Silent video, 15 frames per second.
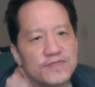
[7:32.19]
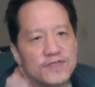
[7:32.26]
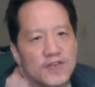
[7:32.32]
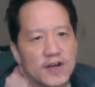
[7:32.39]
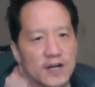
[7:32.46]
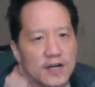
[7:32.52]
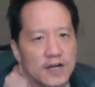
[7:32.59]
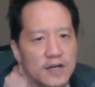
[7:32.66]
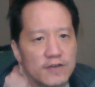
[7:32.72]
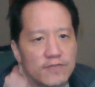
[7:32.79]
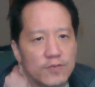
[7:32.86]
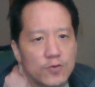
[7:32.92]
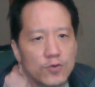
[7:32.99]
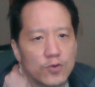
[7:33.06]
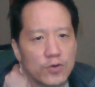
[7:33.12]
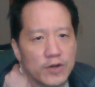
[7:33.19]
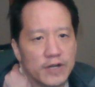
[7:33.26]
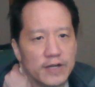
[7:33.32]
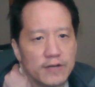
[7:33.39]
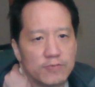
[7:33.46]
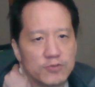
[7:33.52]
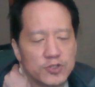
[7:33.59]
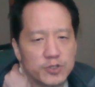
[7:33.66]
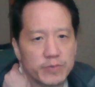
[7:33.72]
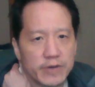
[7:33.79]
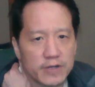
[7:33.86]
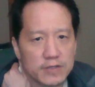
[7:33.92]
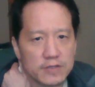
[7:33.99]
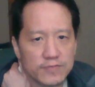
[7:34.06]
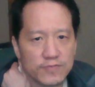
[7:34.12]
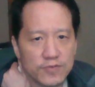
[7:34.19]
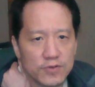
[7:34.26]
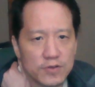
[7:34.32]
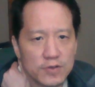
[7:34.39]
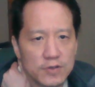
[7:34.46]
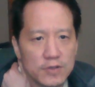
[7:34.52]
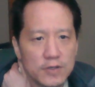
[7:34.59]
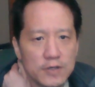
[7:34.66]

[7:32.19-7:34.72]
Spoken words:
5 or 8, respectively.